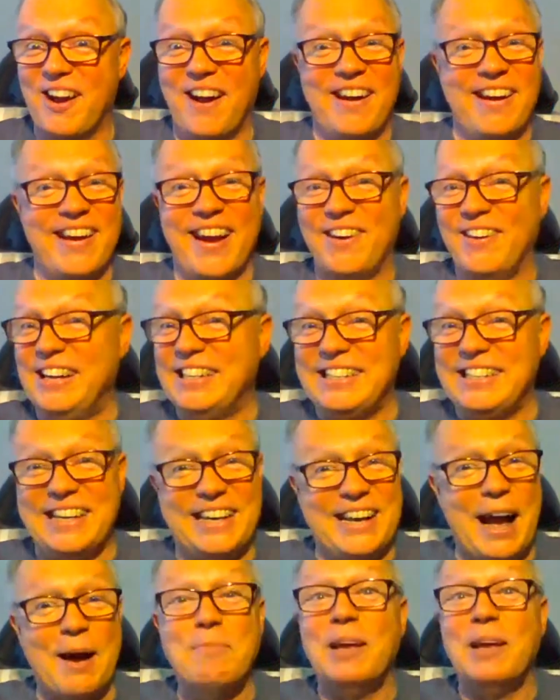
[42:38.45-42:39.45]
There you go, easy
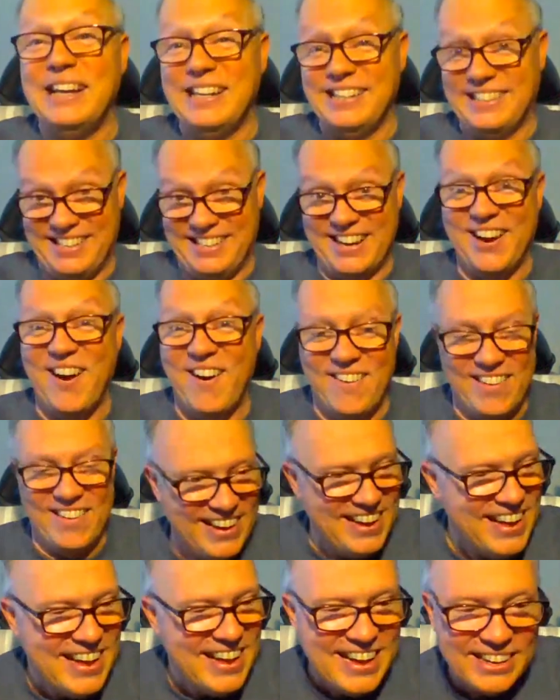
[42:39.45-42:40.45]
come and easy go.
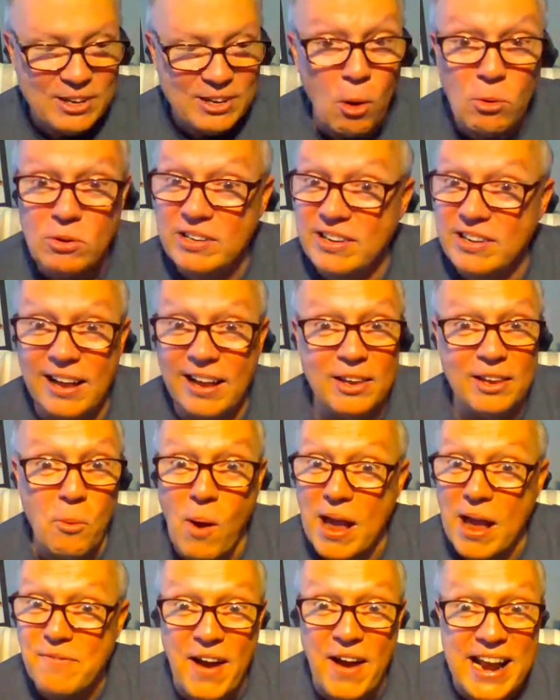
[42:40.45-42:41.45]
Don't tell the
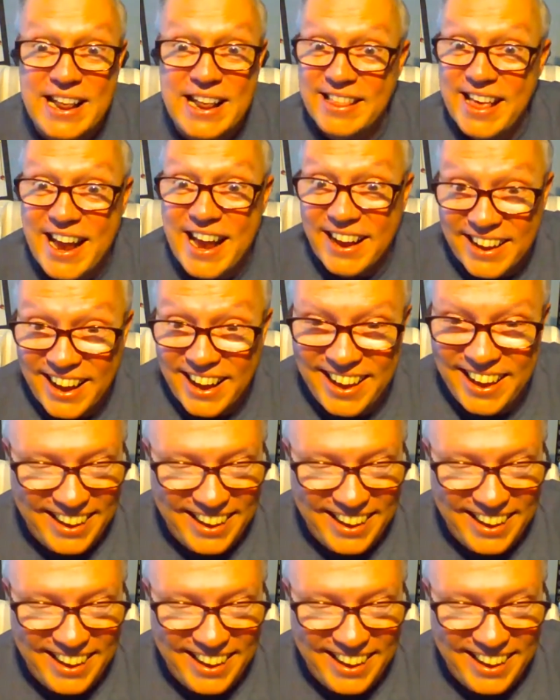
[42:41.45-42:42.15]
wife anything.